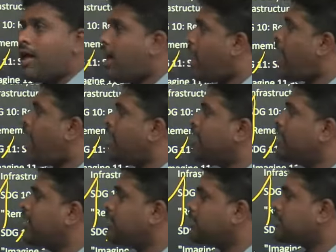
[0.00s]

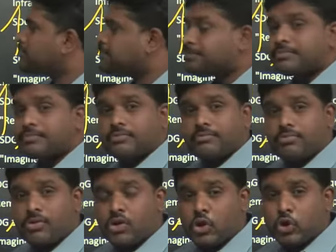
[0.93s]
hunger,
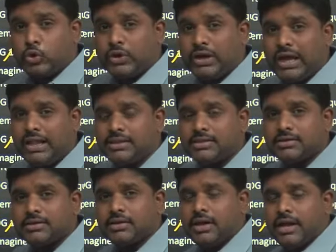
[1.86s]
good health,
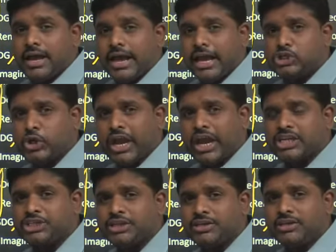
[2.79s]

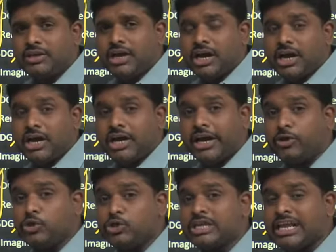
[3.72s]
education,
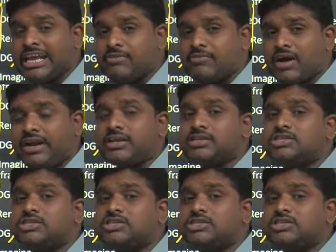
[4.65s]
reduced inequality.